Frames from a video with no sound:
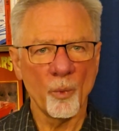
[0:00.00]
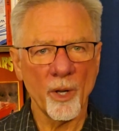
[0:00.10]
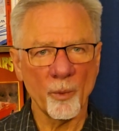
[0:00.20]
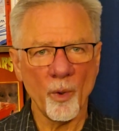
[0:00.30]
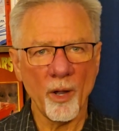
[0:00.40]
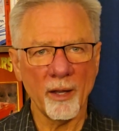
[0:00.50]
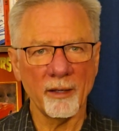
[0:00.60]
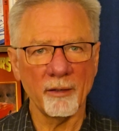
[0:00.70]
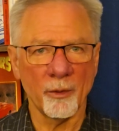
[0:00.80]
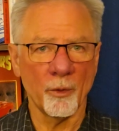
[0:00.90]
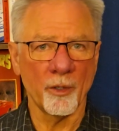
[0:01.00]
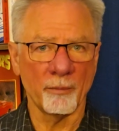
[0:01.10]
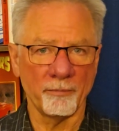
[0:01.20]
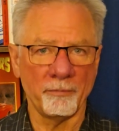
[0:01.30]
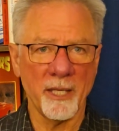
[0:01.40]
When one,
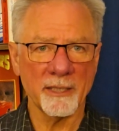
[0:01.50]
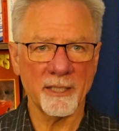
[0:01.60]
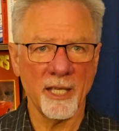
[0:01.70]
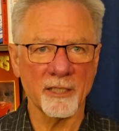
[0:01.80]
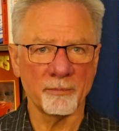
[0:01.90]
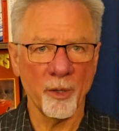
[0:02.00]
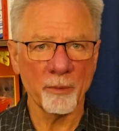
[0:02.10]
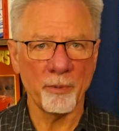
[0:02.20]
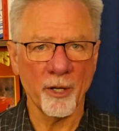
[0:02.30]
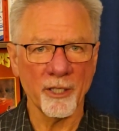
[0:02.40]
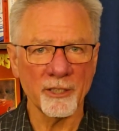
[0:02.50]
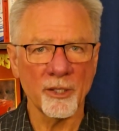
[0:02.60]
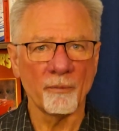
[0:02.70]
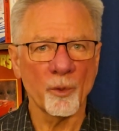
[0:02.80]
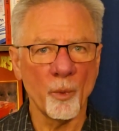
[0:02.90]
or best case both
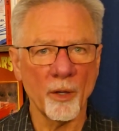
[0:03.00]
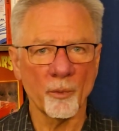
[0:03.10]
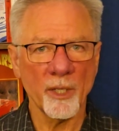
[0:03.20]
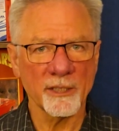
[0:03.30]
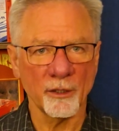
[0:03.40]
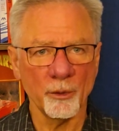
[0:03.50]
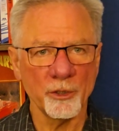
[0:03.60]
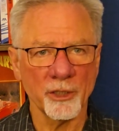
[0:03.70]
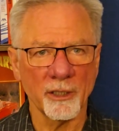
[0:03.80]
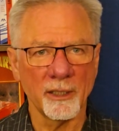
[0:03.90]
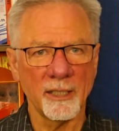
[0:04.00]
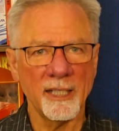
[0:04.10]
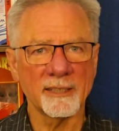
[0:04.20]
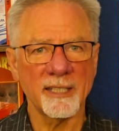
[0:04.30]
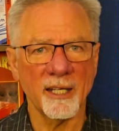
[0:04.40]
parties, want resolution
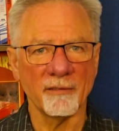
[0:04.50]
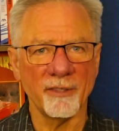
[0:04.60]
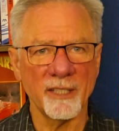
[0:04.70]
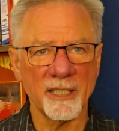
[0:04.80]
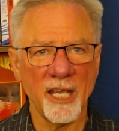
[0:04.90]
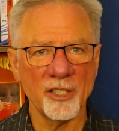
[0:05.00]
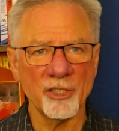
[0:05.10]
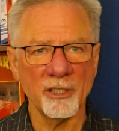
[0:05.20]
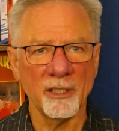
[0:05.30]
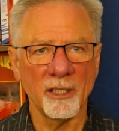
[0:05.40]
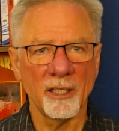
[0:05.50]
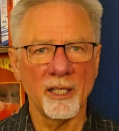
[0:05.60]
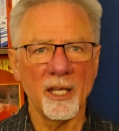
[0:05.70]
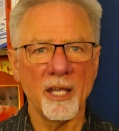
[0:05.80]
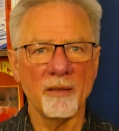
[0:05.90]
instead of vindication,
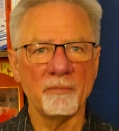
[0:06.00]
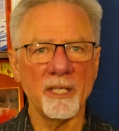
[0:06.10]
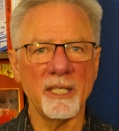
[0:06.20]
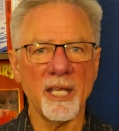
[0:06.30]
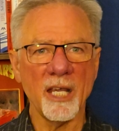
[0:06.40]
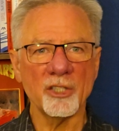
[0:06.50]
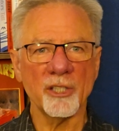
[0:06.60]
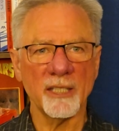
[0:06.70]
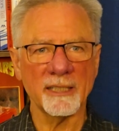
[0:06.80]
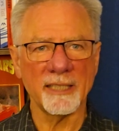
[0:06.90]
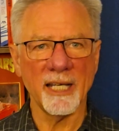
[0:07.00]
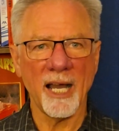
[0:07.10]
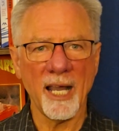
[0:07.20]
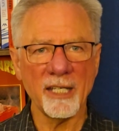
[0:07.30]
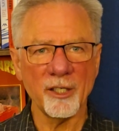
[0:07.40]
mediation is the
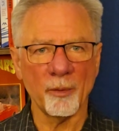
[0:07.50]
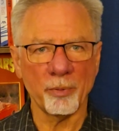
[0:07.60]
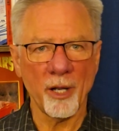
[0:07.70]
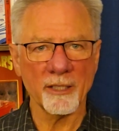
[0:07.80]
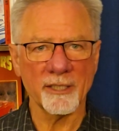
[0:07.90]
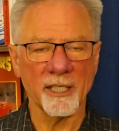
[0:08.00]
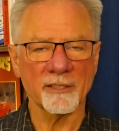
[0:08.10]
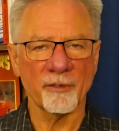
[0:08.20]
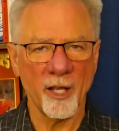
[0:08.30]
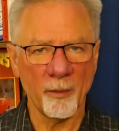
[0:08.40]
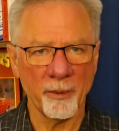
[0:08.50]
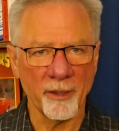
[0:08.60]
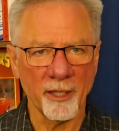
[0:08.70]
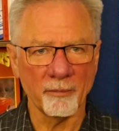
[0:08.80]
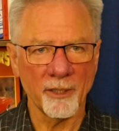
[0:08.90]
ideal process for
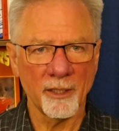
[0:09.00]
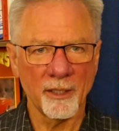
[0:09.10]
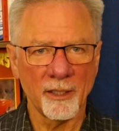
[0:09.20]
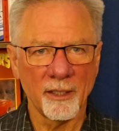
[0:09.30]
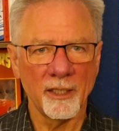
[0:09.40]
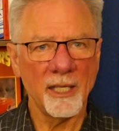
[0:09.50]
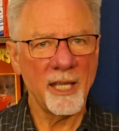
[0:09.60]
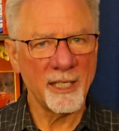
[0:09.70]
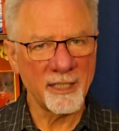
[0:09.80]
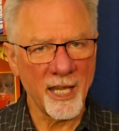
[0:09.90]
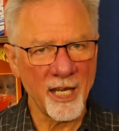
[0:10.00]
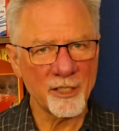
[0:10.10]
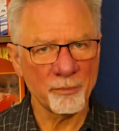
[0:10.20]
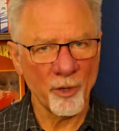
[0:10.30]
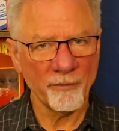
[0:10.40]
helping them
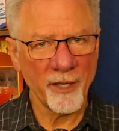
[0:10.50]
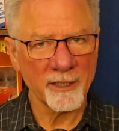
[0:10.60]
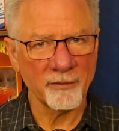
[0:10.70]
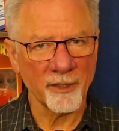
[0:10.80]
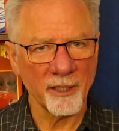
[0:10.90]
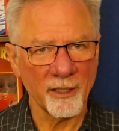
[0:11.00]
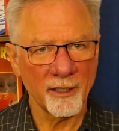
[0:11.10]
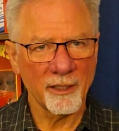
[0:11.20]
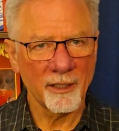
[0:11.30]
engage more effectively